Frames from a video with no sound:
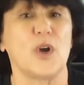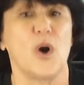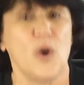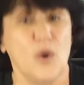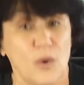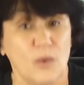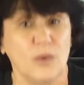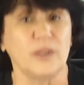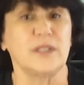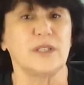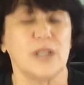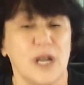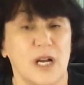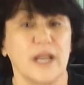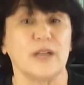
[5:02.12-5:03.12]
for the whole
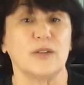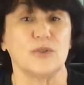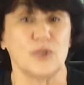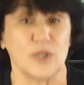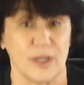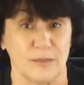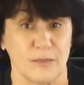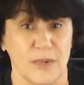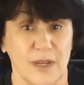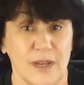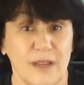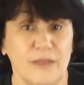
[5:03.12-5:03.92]
entire gym.